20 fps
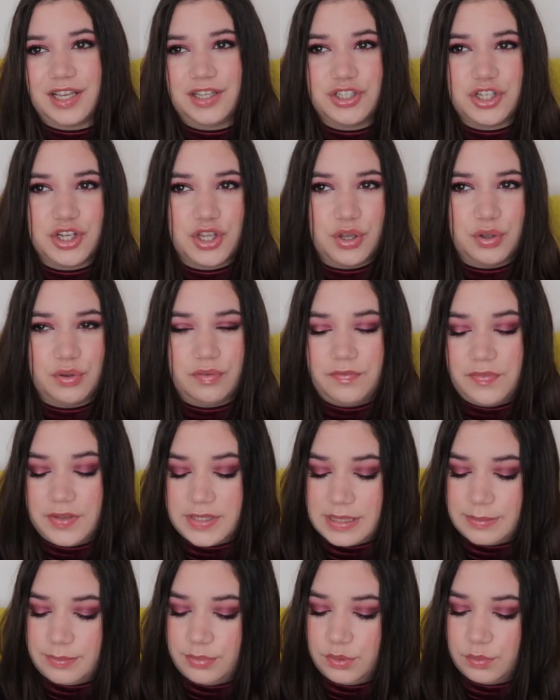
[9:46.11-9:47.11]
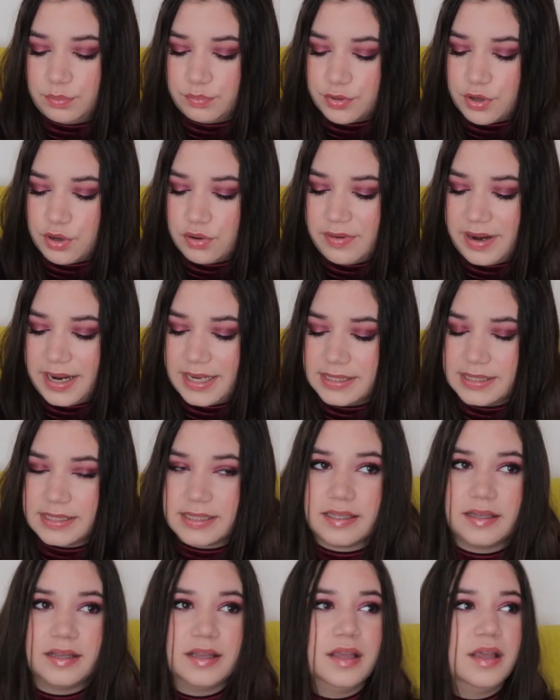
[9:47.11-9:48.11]
no visible
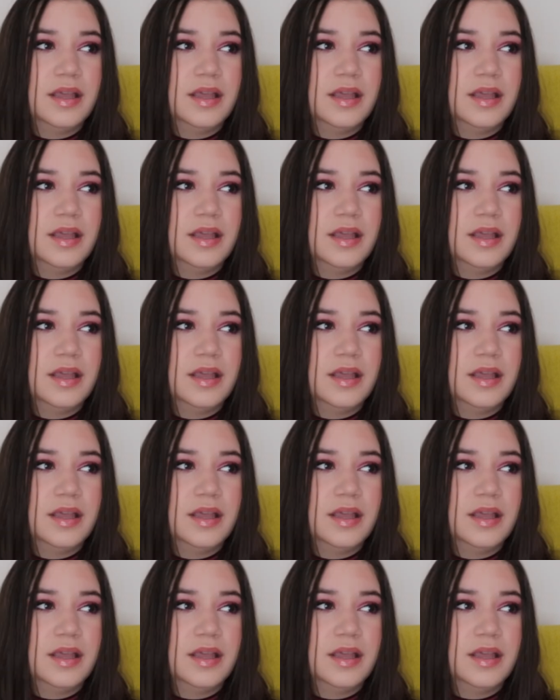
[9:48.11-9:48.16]
progress.